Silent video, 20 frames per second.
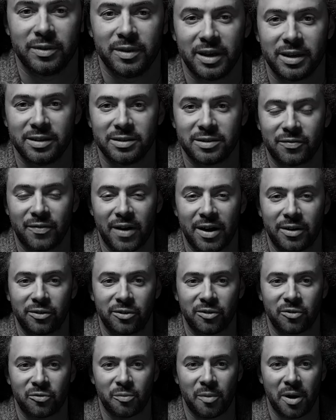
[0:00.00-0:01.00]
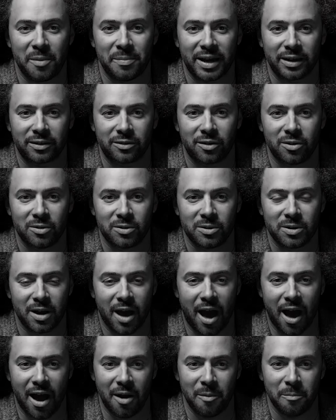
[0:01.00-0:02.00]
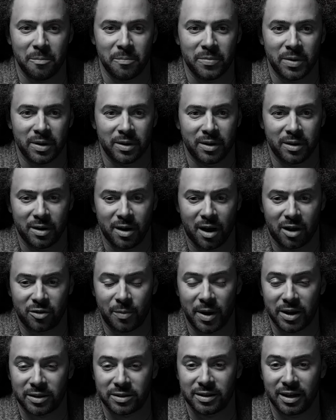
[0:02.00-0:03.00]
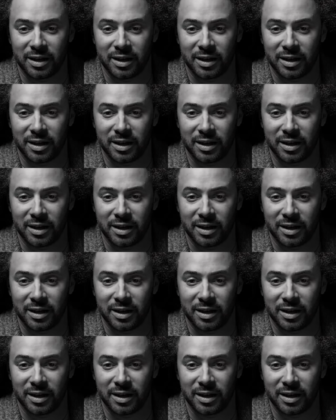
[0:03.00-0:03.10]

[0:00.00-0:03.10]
Nikki's the founder of My Black Dog. Um, I spoke to